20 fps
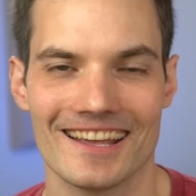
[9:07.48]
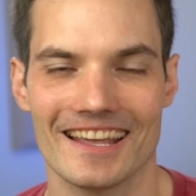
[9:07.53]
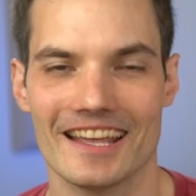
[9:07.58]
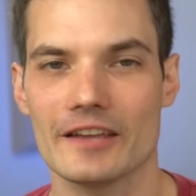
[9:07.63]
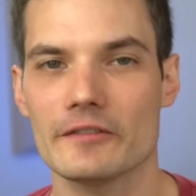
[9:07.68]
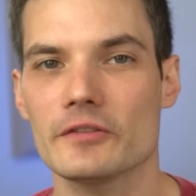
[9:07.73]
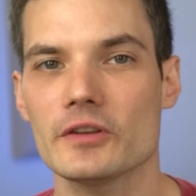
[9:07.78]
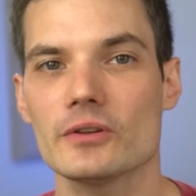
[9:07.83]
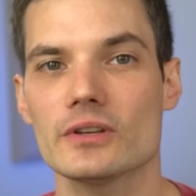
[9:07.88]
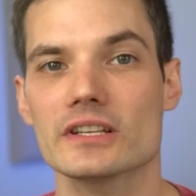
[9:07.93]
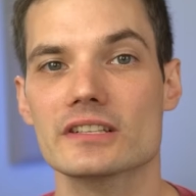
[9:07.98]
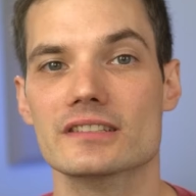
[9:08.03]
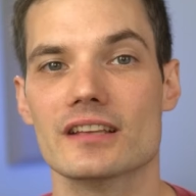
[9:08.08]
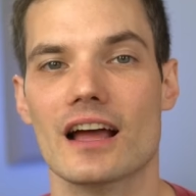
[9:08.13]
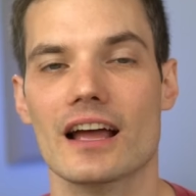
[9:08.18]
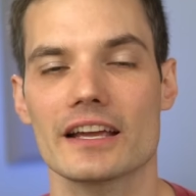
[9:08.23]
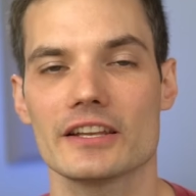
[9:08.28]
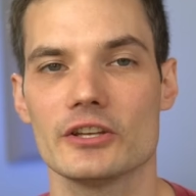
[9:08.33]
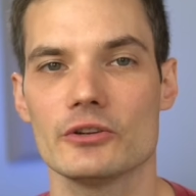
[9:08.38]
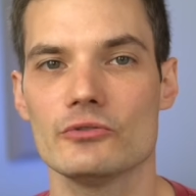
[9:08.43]
If you
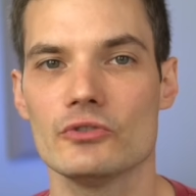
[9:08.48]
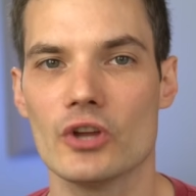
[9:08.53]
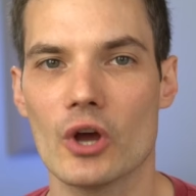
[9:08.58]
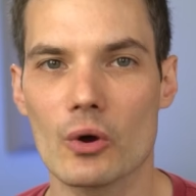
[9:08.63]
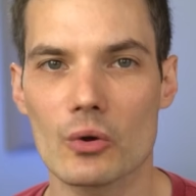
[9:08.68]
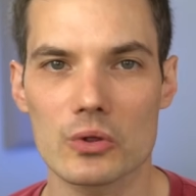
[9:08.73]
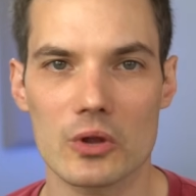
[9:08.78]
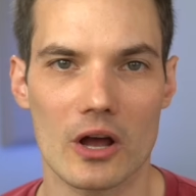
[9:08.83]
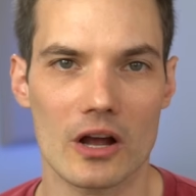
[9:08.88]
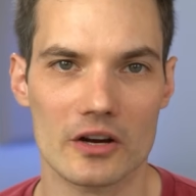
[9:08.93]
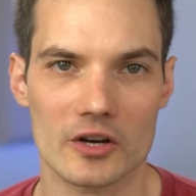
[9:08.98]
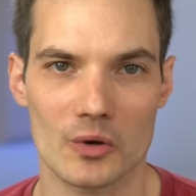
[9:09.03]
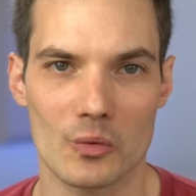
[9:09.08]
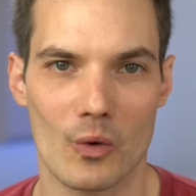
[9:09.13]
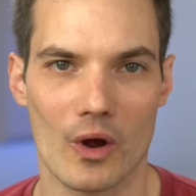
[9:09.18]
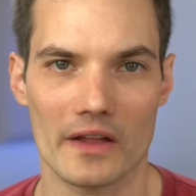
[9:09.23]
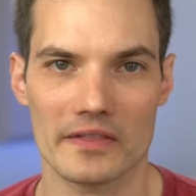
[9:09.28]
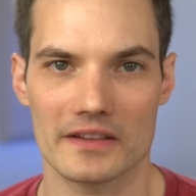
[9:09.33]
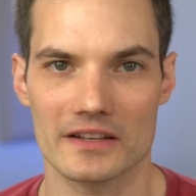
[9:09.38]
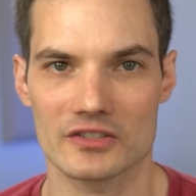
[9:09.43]
decide you no longer
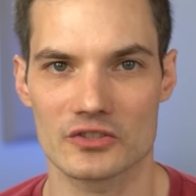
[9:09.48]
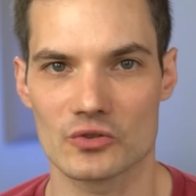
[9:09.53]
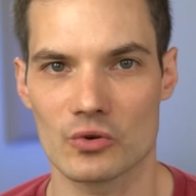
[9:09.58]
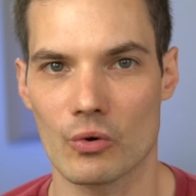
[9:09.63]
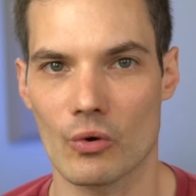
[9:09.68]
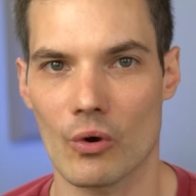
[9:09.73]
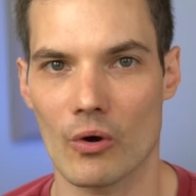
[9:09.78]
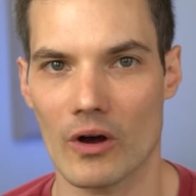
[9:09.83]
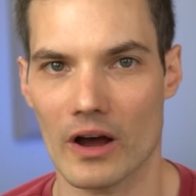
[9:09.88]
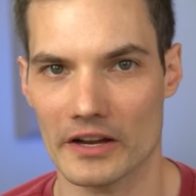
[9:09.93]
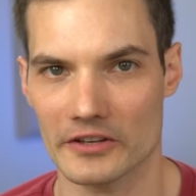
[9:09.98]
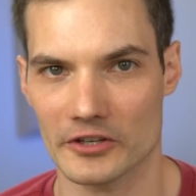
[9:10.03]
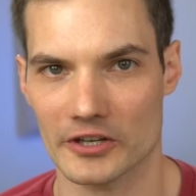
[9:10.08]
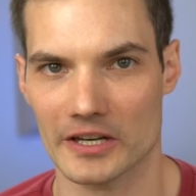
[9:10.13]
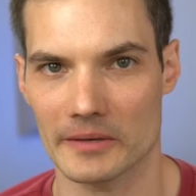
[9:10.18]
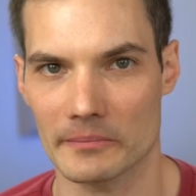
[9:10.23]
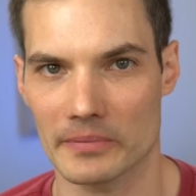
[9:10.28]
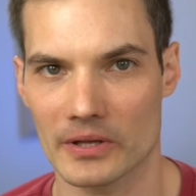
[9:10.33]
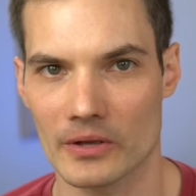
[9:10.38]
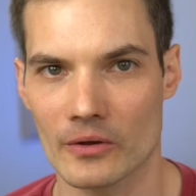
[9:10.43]
want this tool on your
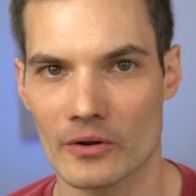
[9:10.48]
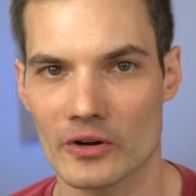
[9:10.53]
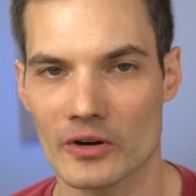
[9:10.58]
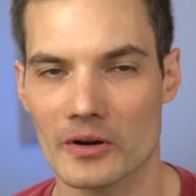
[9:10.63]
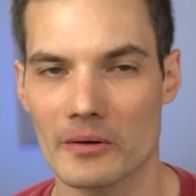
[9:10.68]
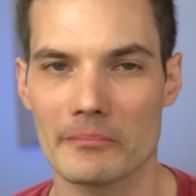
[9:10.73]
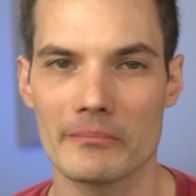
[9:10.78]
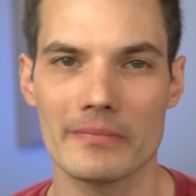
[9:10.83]
computer,